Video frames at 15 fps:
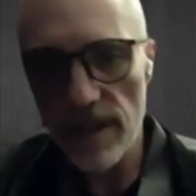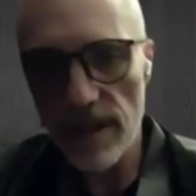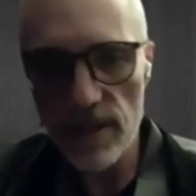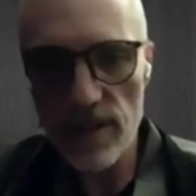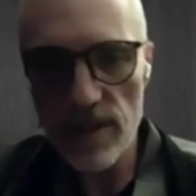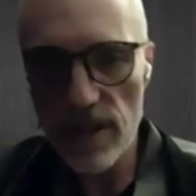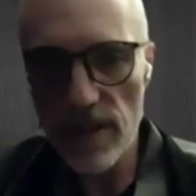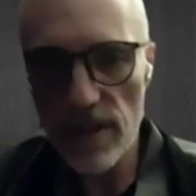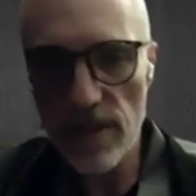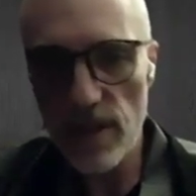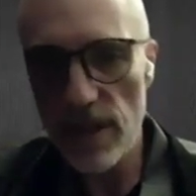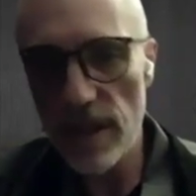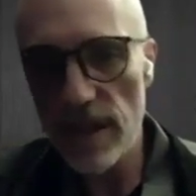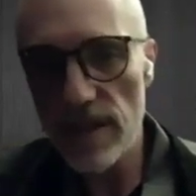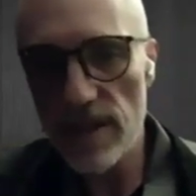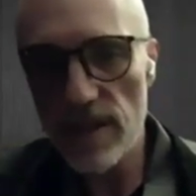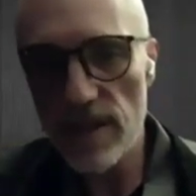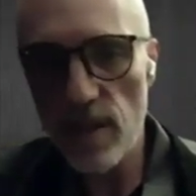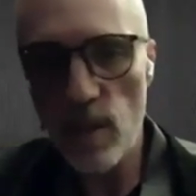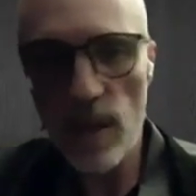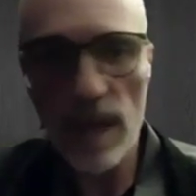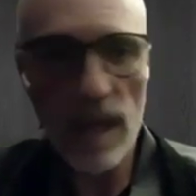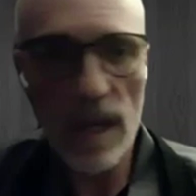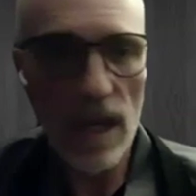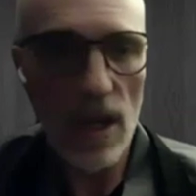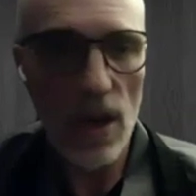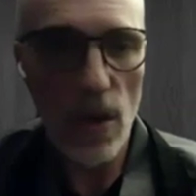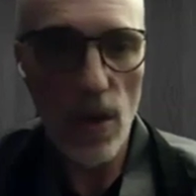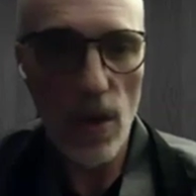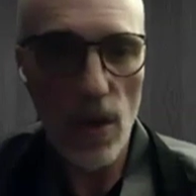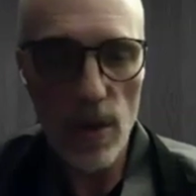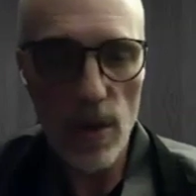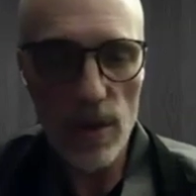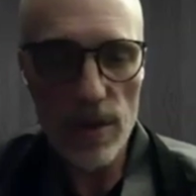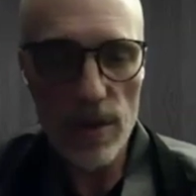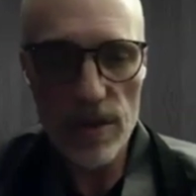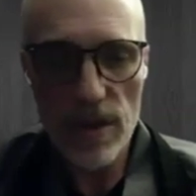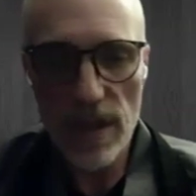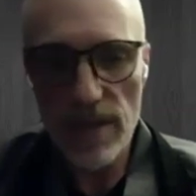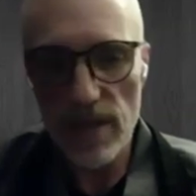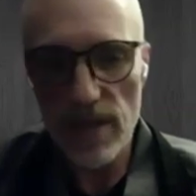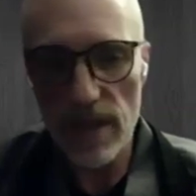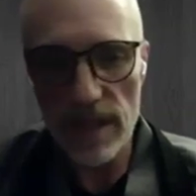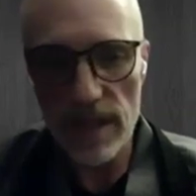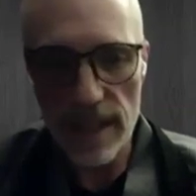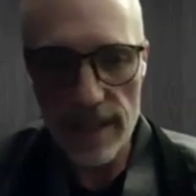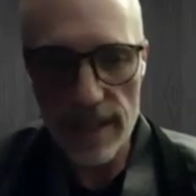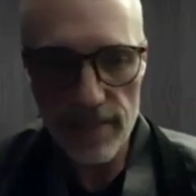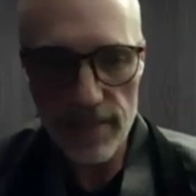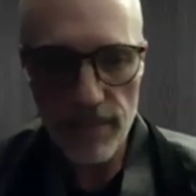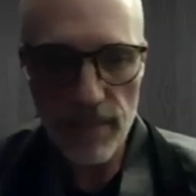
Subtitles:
They're suffering in some way, or they wouldn't drive like that.